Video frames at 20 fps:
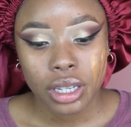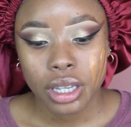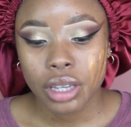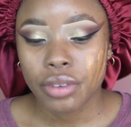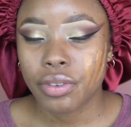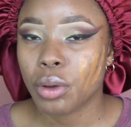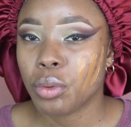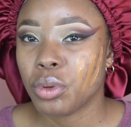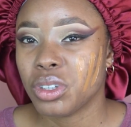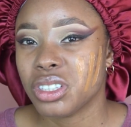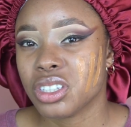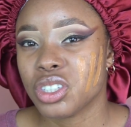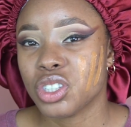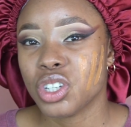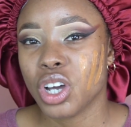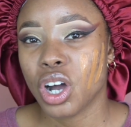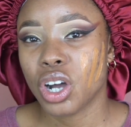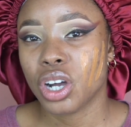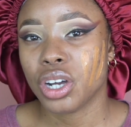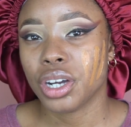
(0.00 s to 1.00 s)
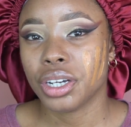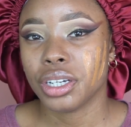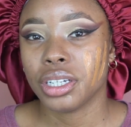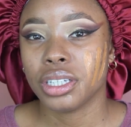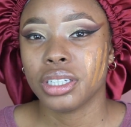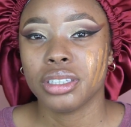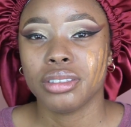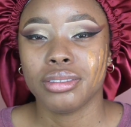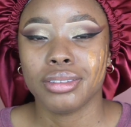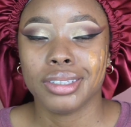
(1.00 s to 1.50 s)
if I want a
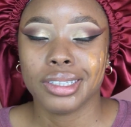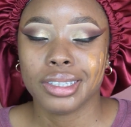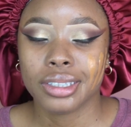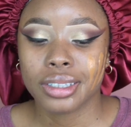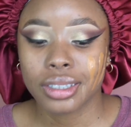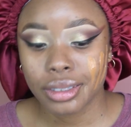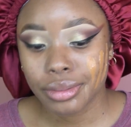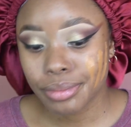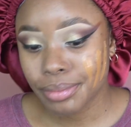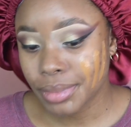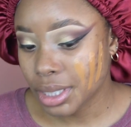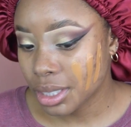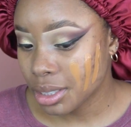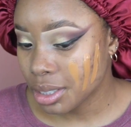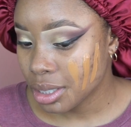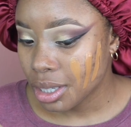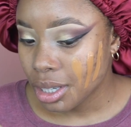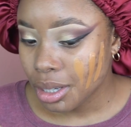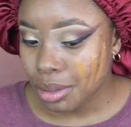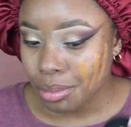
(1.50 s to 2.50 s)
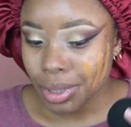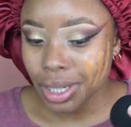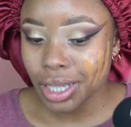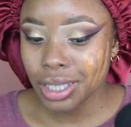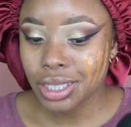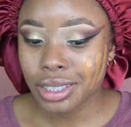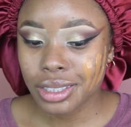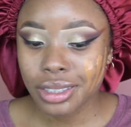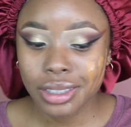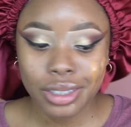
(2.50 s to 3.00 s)
darker look. But
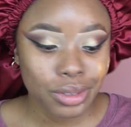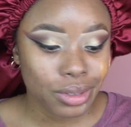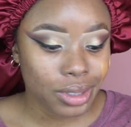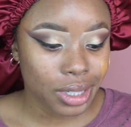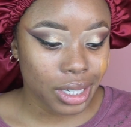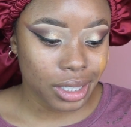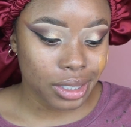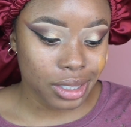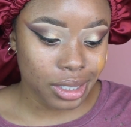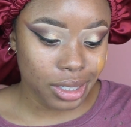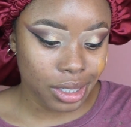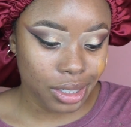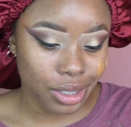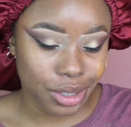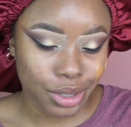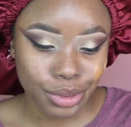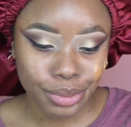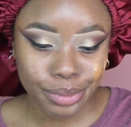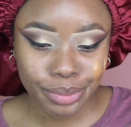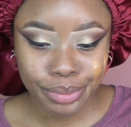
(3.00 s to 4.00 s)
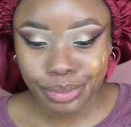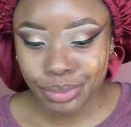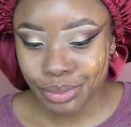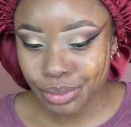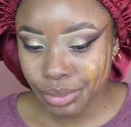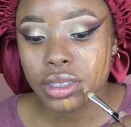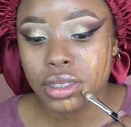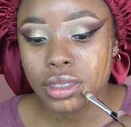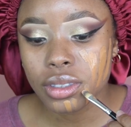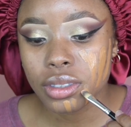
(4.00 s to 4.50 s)
I'm just not doing that today, you know.
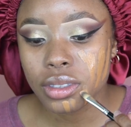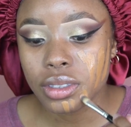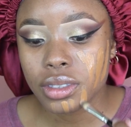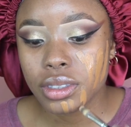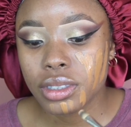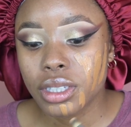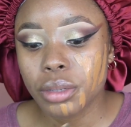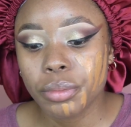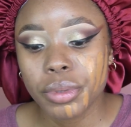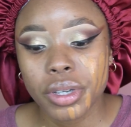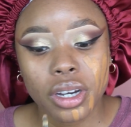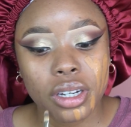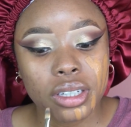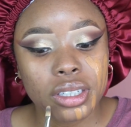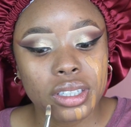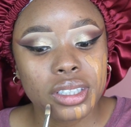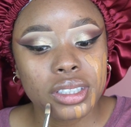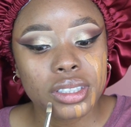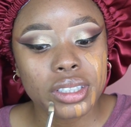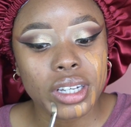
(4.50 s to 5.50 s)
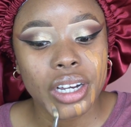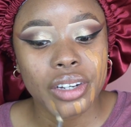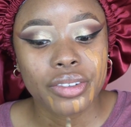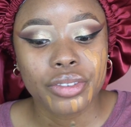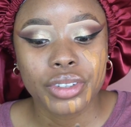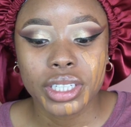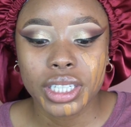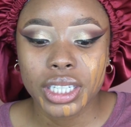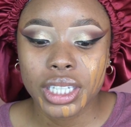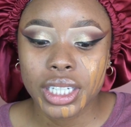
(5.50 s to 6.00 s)
To be honest, I
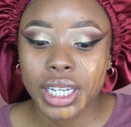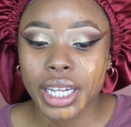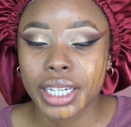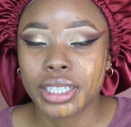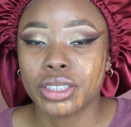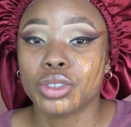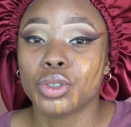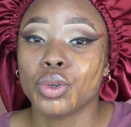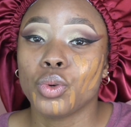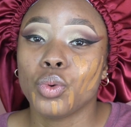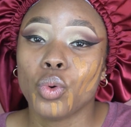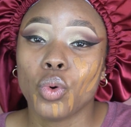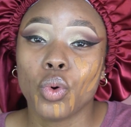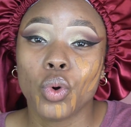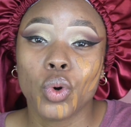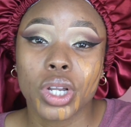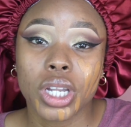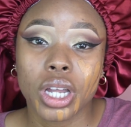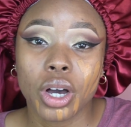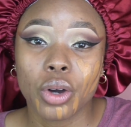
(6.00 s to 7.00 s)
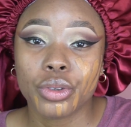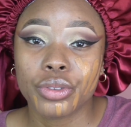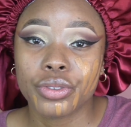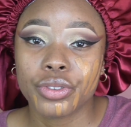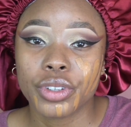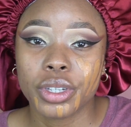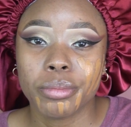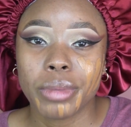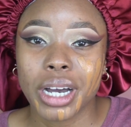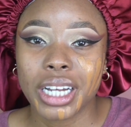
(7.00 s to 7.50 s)
really like to go all out
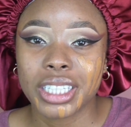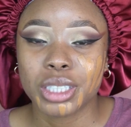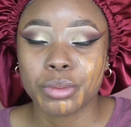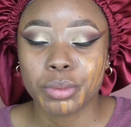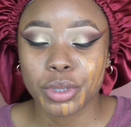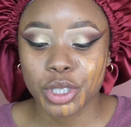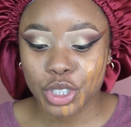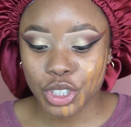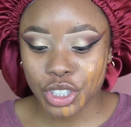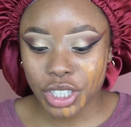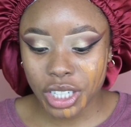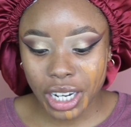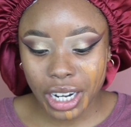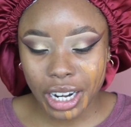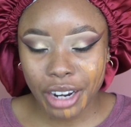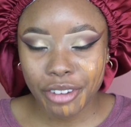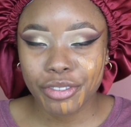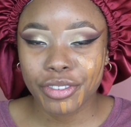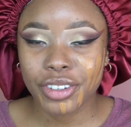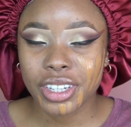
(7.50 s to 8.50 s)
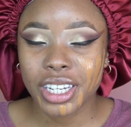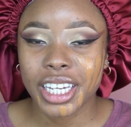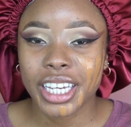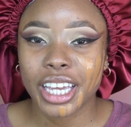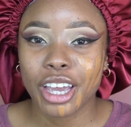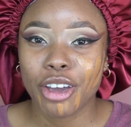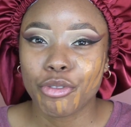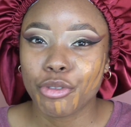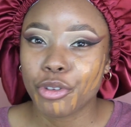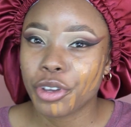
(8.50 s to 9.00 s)
for emancipation, and I feel like
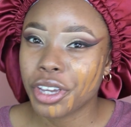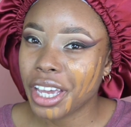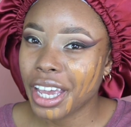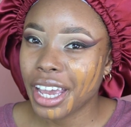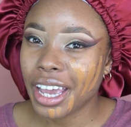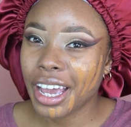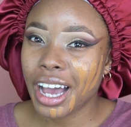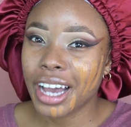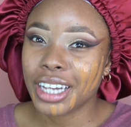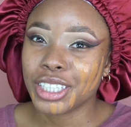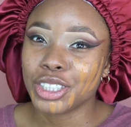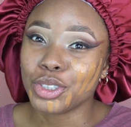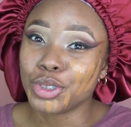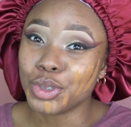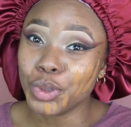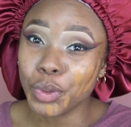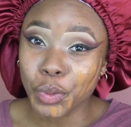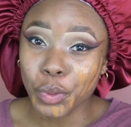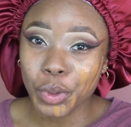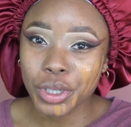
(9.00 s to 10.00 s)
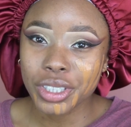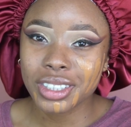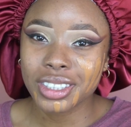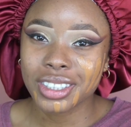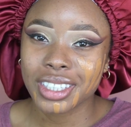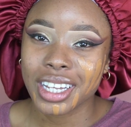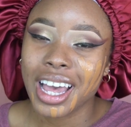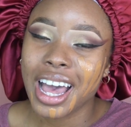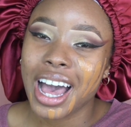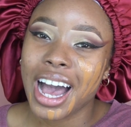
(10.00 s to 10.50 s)
every year I
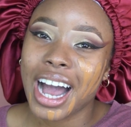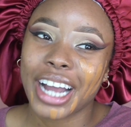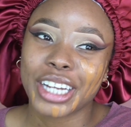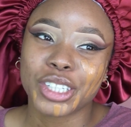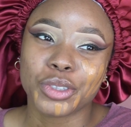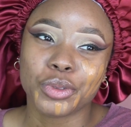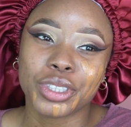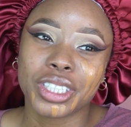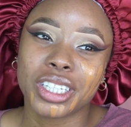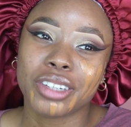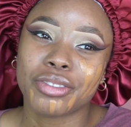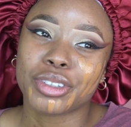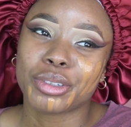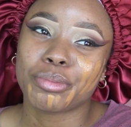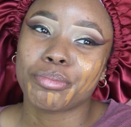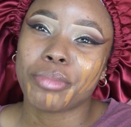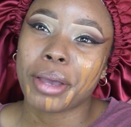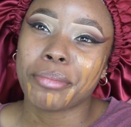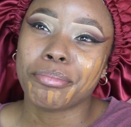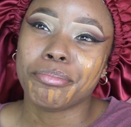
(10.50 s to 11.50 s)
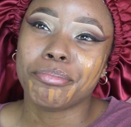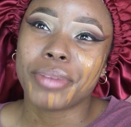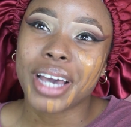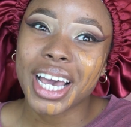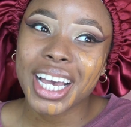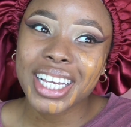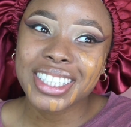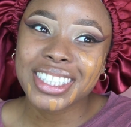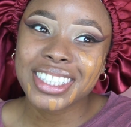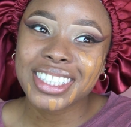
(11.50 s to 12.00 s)
don't give it my
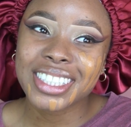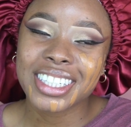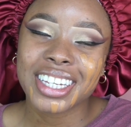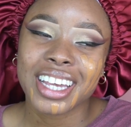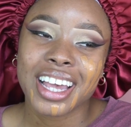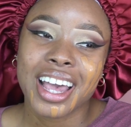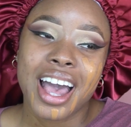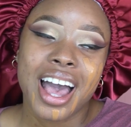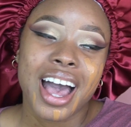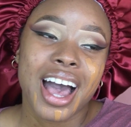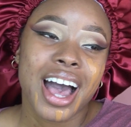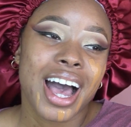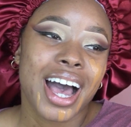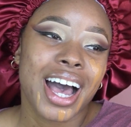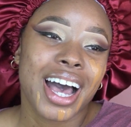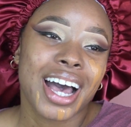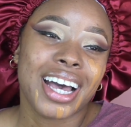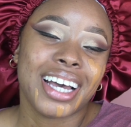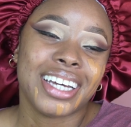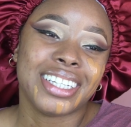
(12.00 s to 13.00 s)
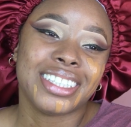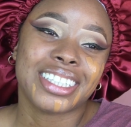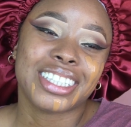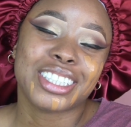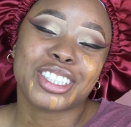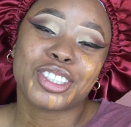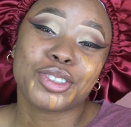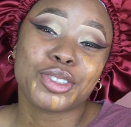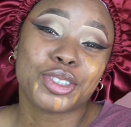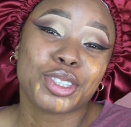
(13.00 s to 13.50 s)
best, and
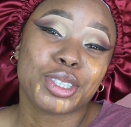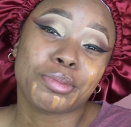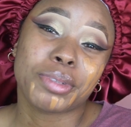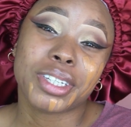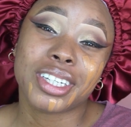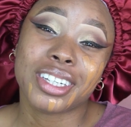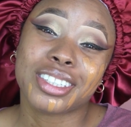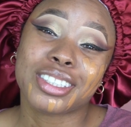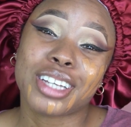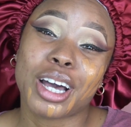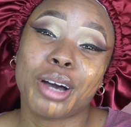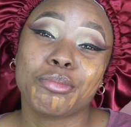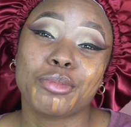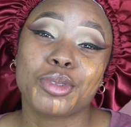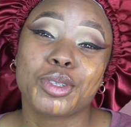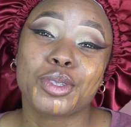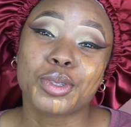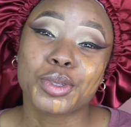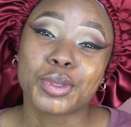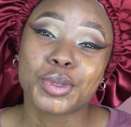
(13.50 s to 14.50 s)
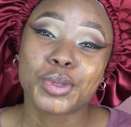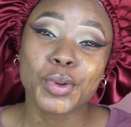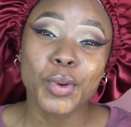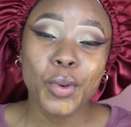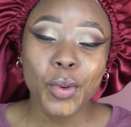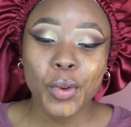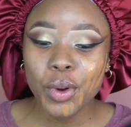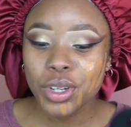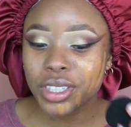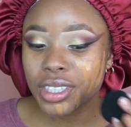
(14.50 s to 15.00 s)
it's usually because I'm
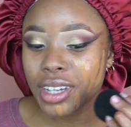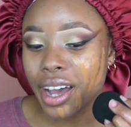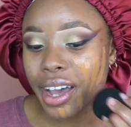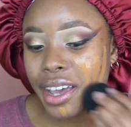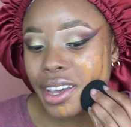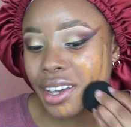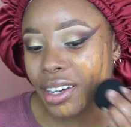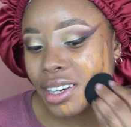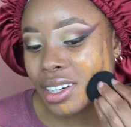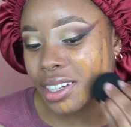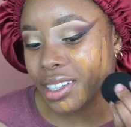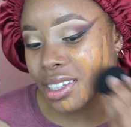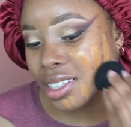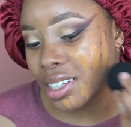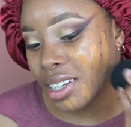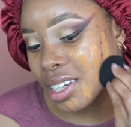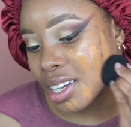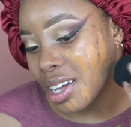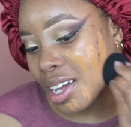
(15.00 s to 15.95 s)
so tired